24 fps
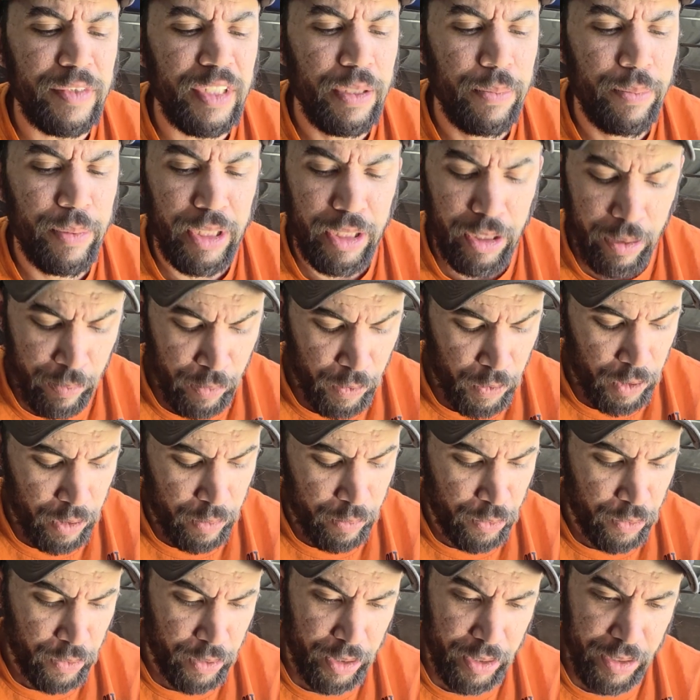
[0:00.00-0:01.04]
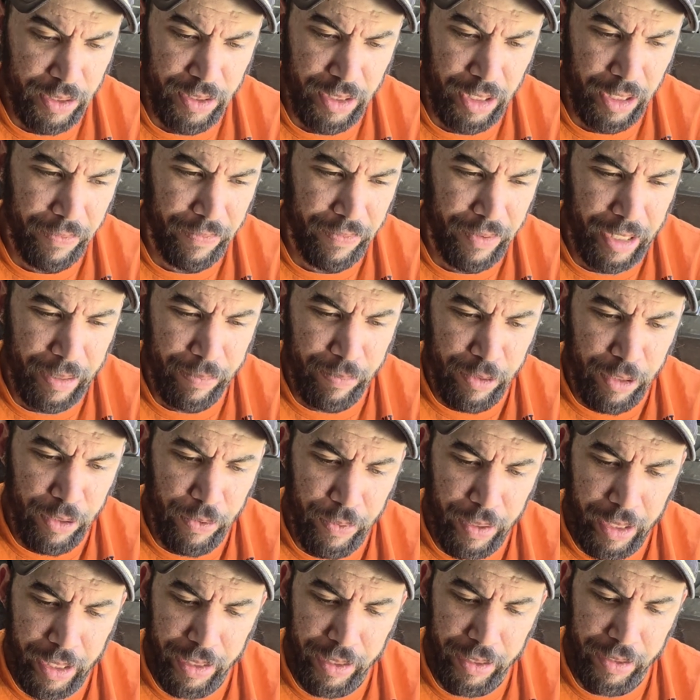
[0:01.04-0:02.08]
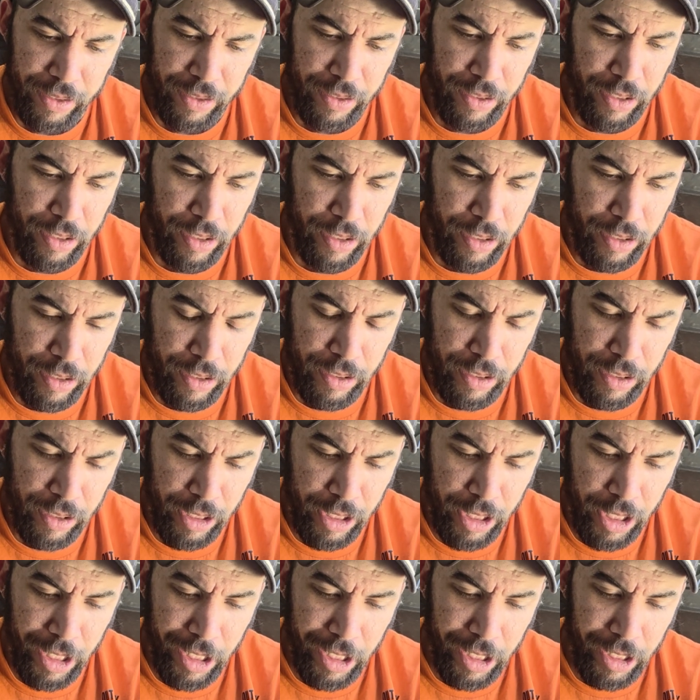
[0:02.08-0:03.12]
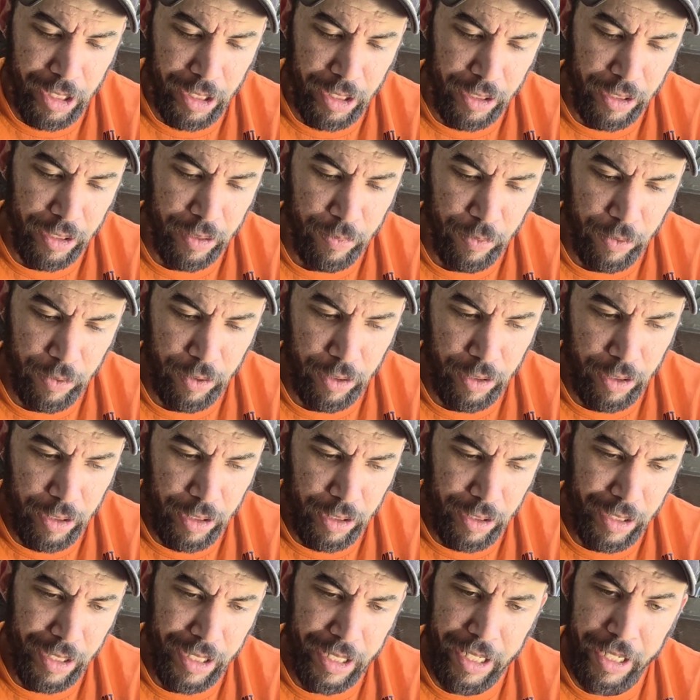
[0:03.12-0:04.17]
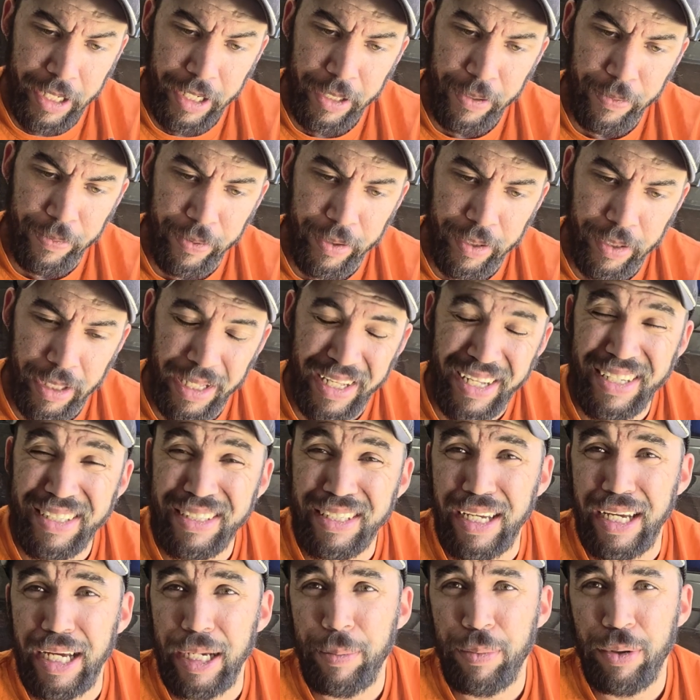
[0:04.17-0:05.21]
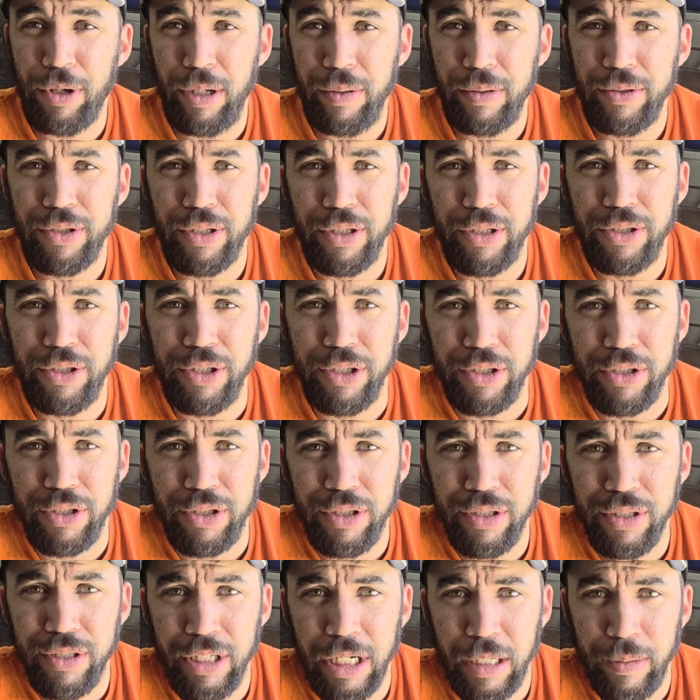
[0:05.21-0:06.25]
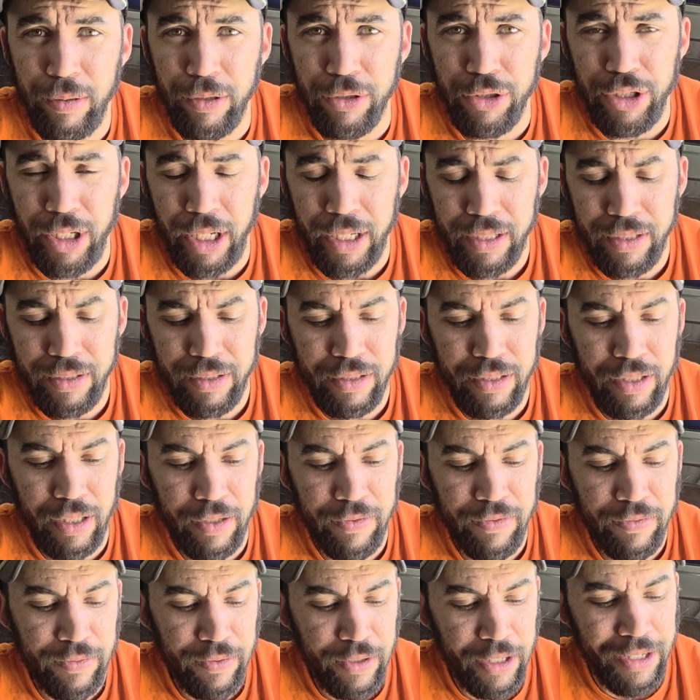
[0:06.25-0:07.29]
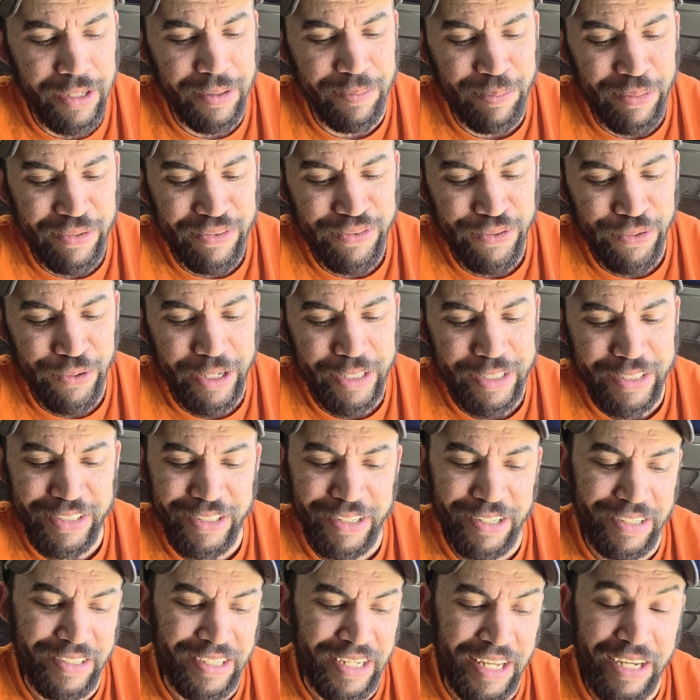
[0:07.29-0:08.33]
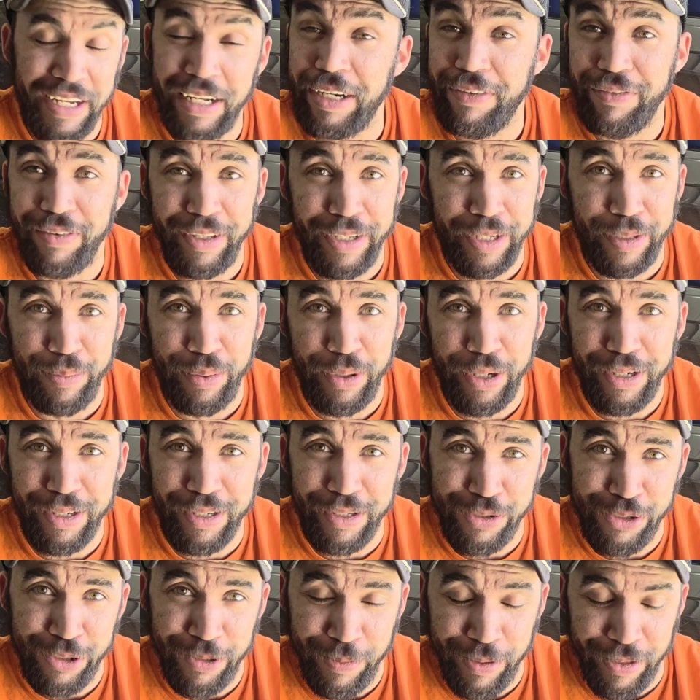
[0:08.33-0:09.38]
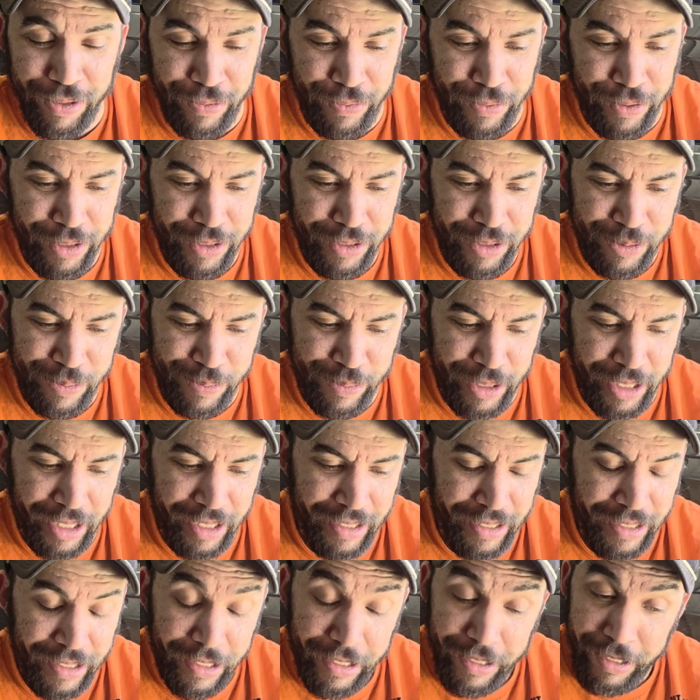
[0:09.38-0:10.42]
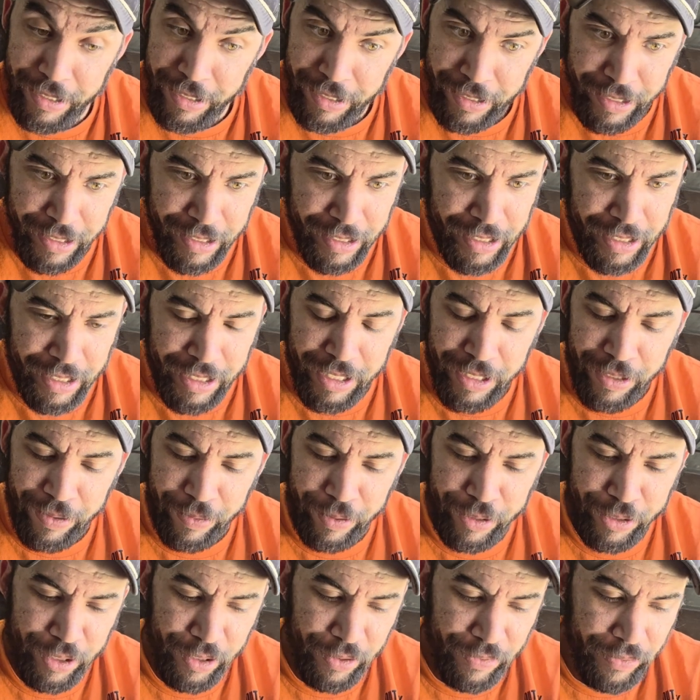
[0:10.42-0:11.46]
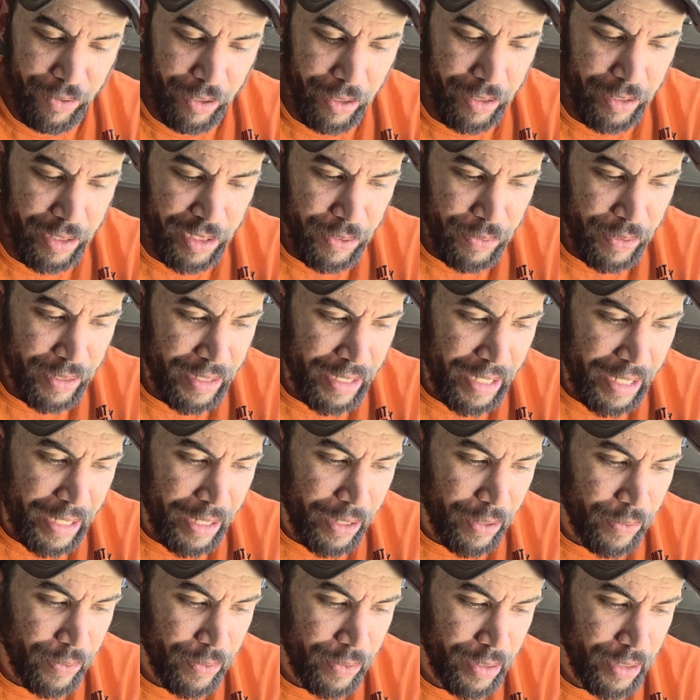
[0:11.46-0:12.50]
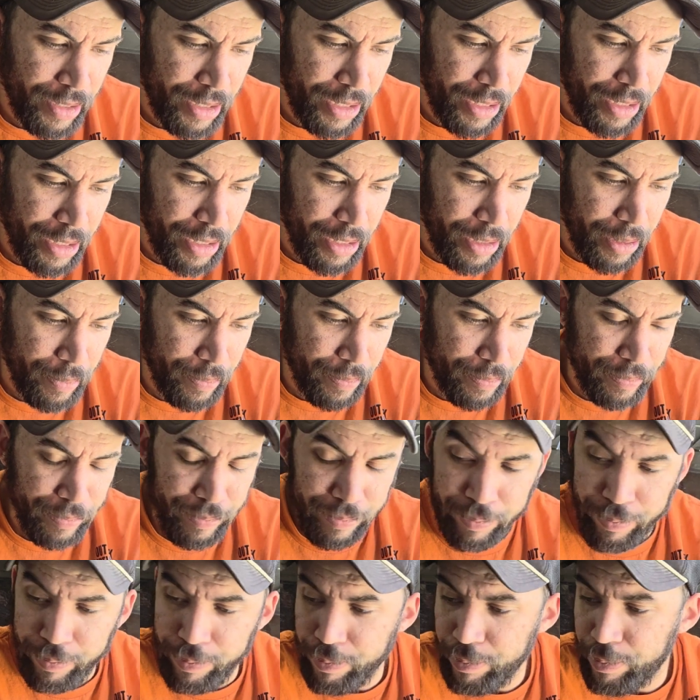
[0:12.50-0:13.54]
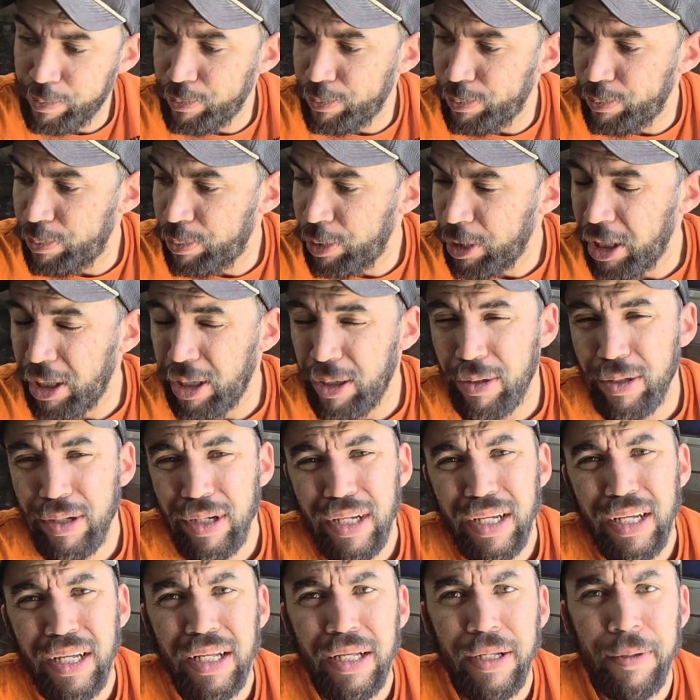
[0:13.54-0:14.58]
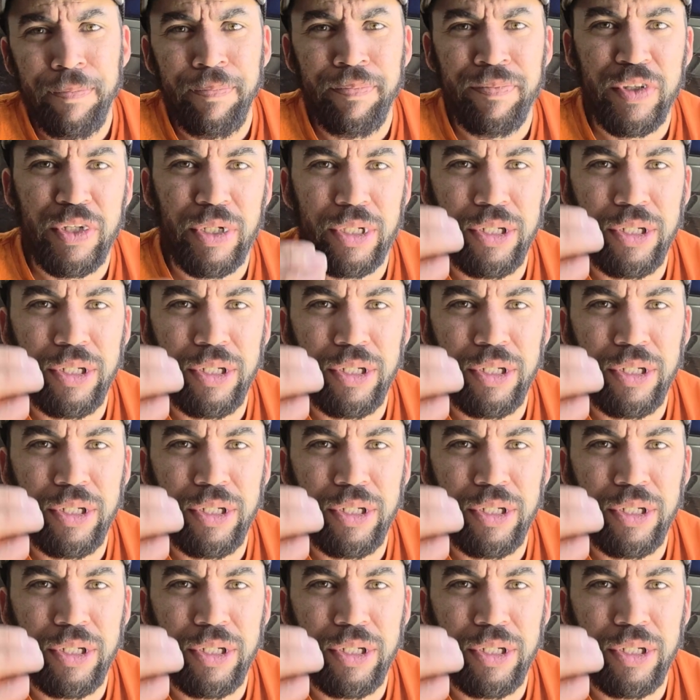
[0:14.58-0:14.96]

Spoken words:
But the more and more stuff that I'm doing on this car, the more I realize that I probably should have just double checked stuff before I just start taking everything apart and assuming the worst, but we're too far into it now. So I